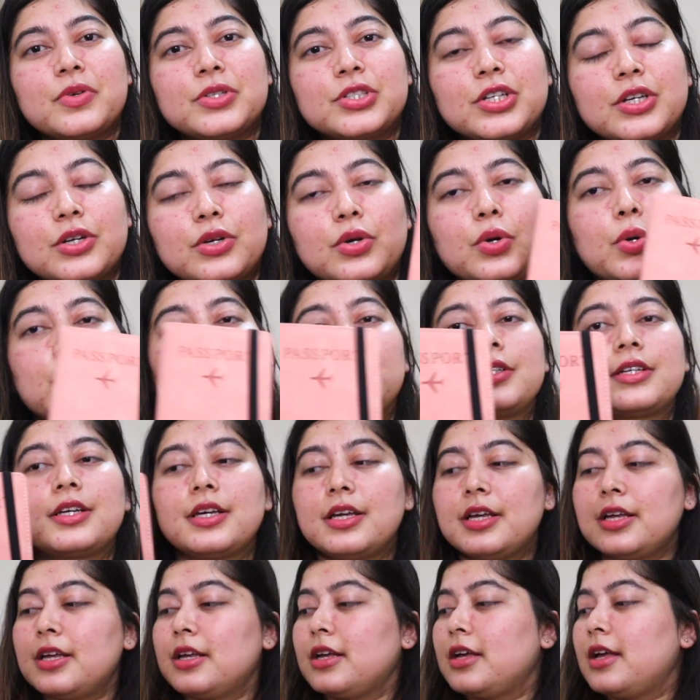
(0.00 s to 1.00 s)
which I got,
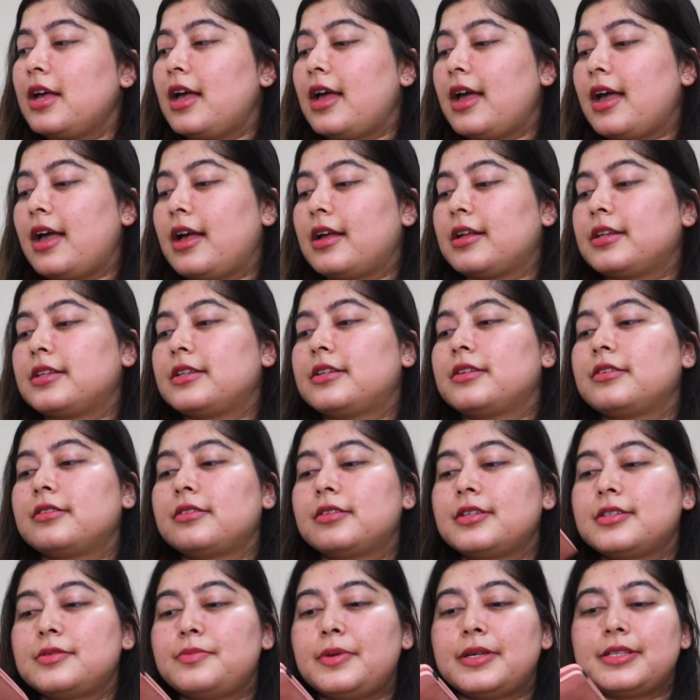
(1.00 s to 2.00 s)
and
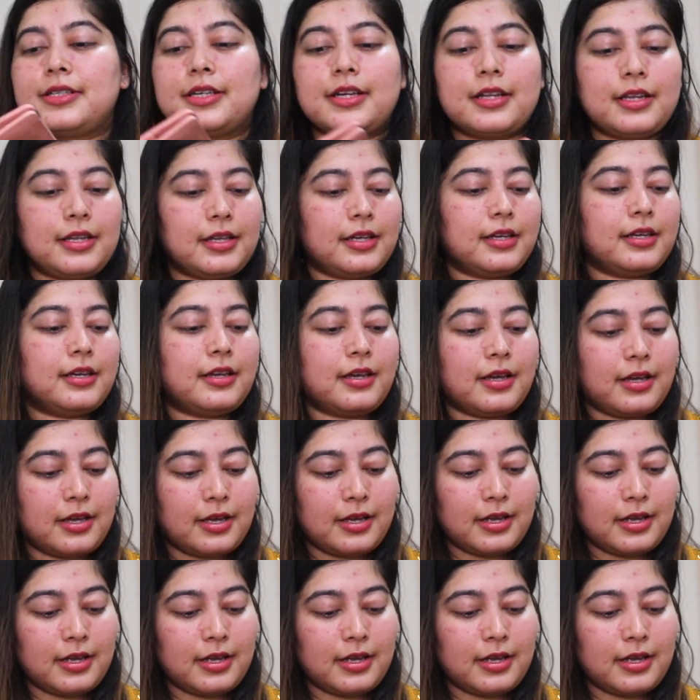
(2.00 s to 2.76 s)
this basically